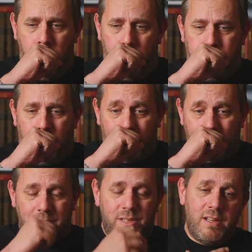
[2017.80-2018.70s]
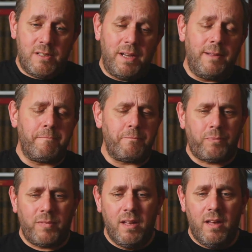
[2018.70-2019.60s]
Excuse me.
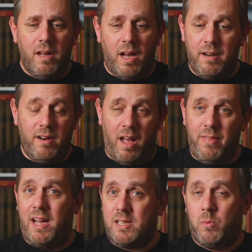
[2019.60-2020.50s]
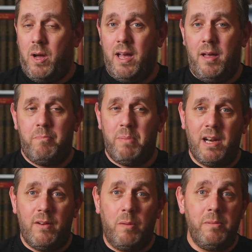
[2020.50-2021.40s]
And that's where Billy
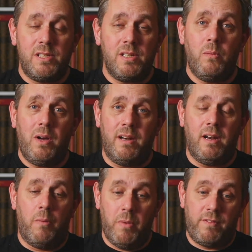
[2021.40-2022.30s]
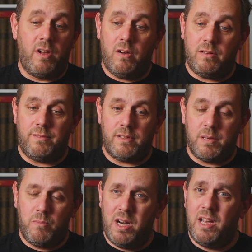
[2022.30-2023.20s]
Robinson went. And we've got some
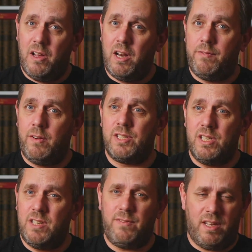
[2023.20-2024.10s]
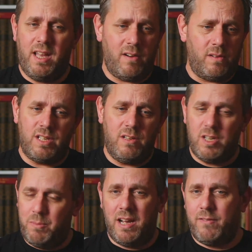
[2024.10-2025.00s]
really early footage. If you get onto YouTube and
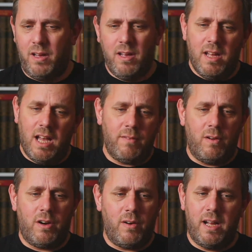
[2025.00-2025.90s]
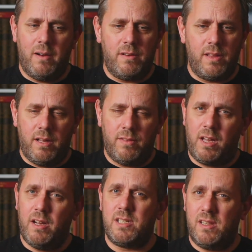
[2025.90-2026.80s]
have a look around, the
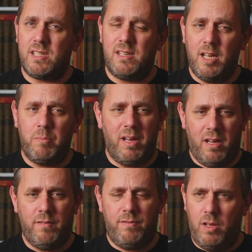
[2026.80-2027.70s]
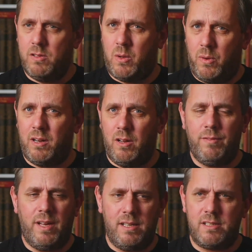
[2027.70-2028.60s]
guys at the Snake Pit have used quite a lot of it
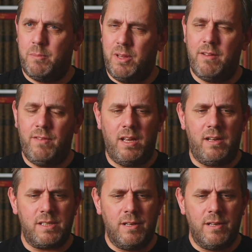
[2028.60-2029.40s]
in some of their videos.